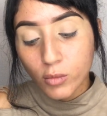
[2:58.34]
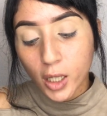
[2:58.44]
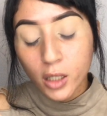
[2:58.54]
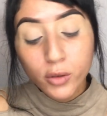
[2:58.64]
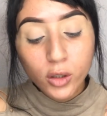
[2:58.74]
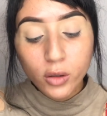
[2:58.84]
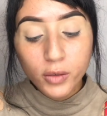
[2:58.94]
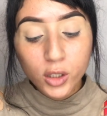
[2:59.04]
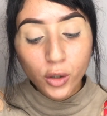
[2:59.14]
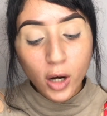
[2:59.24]
I never know
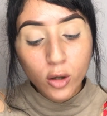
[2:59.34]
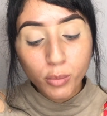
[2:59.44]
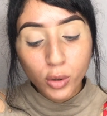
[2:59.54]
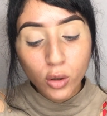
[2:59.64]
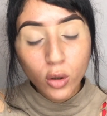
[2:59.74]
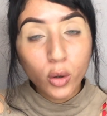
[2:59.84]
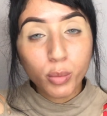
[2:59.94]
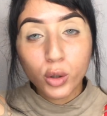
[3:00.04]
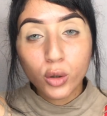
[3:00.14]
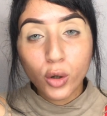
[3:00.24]
if it's Crown Pro or
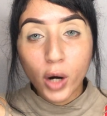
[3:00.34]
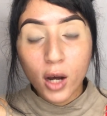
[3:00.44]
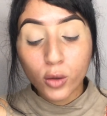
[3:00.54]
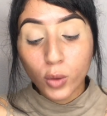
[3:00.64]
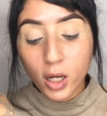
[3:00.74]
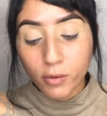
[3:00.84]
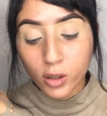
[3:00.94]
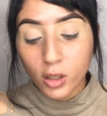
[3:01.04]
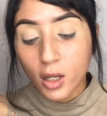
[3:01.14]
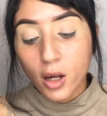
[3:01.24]
Pro Crown, whatever,